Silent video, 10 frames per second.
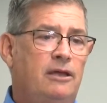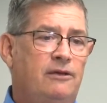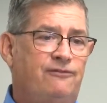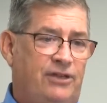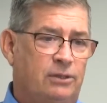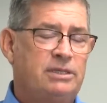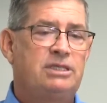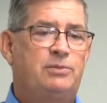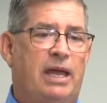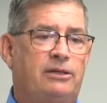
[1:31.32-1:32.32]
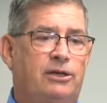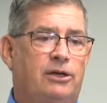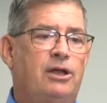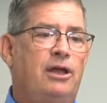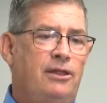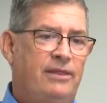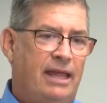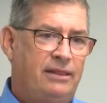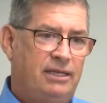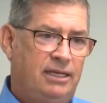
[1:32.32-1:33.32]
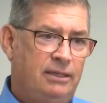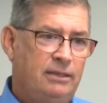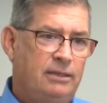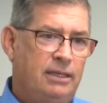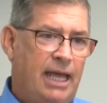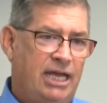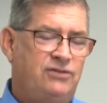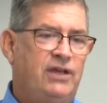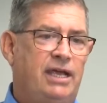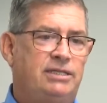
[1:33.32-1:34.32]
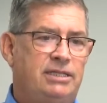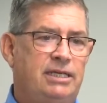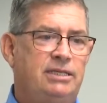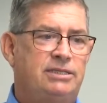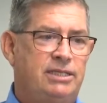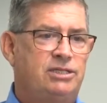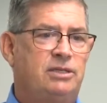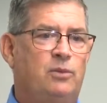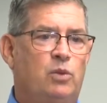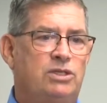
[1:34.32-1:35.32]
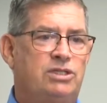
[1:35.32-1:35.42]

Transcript: field inspector that the HVAC system was